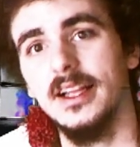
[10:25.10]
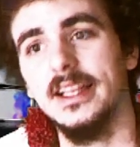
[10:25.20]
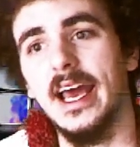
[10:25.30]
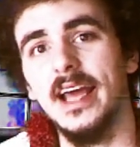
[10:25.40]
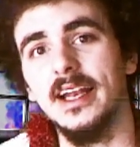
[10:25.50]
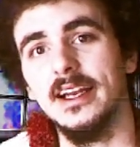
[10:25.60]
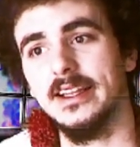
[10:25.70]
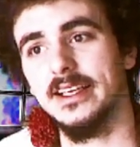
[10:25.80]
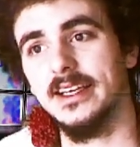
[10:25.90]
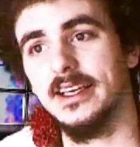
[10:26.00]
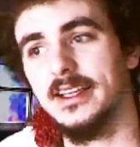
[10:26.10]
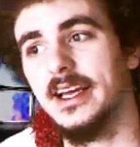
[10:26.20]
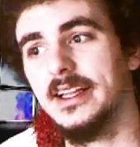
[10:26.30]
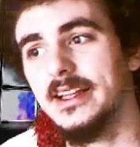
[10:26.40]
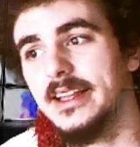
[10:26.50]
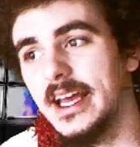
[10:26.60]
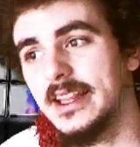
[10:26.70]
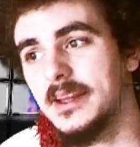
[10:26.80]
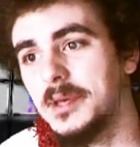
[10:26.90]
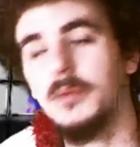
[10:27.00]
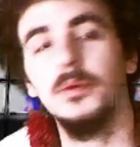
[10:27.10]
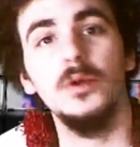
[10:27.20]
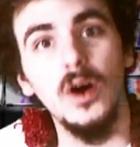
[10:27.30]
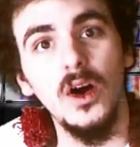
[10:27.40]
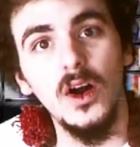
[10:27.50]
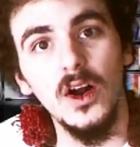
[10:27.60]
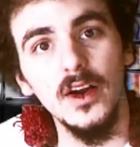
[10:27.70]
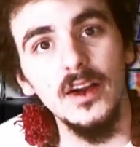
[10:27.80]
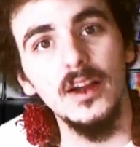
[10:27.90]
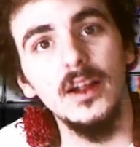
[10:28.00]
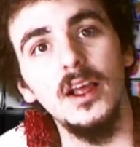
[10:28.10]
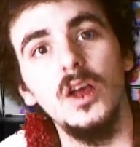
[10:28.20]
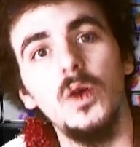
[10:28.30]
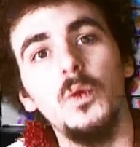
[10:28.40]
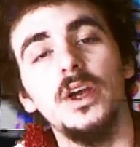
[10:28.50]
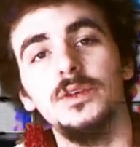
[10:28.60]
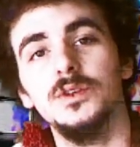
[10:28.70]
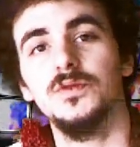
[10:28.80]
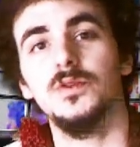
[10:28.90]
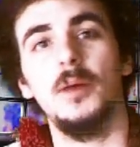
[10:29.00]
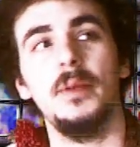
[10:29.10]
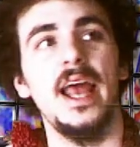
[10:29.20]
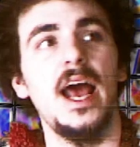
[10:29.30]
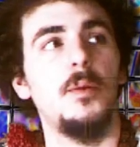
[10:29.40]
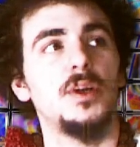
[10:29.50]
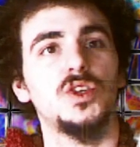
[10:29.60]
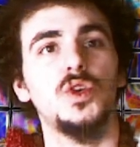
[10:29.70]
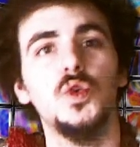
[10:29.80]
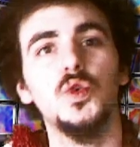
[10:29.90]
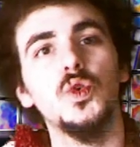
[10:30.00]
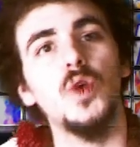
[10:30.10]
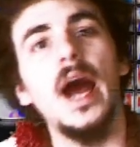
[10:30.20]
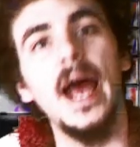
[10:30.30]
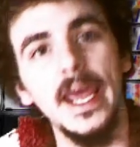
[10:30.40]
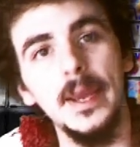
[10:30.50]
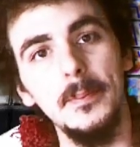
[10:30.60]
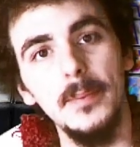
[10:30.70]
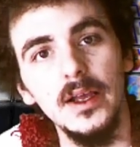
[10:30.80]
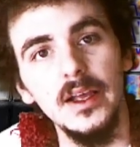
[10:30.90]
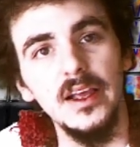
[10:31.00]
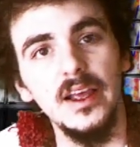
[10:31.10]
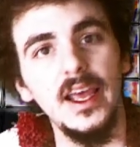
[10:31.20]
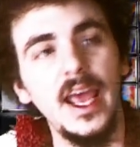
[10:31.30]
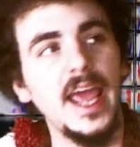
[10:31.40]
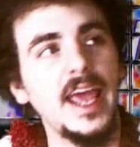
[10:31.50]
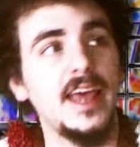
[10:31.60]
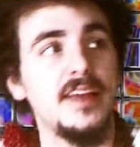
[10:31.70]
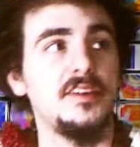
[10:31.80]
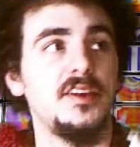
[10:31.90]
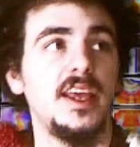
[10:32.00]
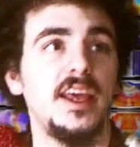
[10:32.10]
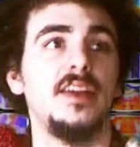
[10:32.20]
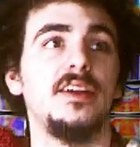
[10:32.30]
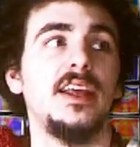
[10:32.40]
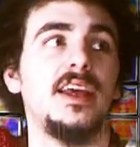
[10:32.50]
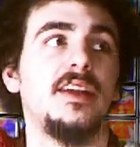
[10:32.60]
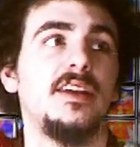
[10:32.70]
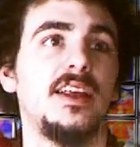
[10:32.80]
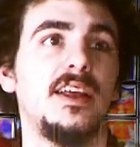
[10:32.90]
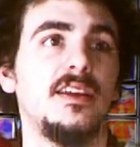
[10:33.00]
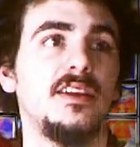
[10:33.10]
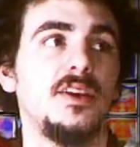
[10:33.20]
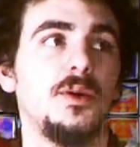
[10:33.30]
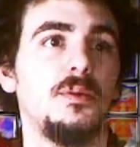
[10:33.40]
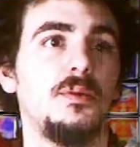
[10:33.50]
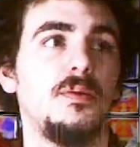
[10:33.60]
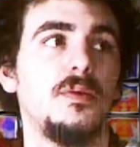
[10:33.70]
that the people are where he was from, and how much crime and you know,